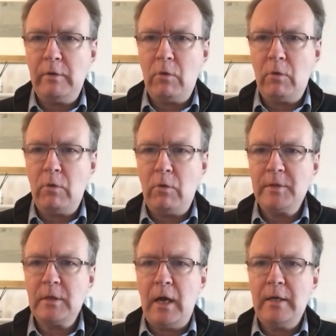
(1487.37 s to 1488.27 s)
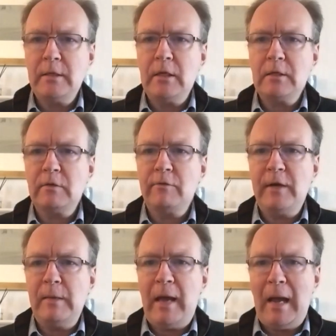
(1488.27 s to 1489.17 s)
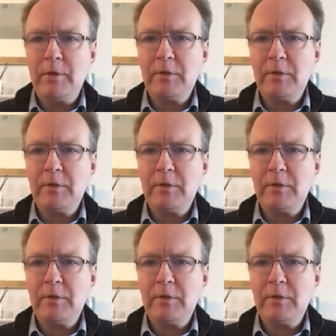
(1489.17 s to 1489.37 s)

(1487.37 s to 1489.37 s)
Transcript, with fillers: Ollie Robbins's ideas, and Philip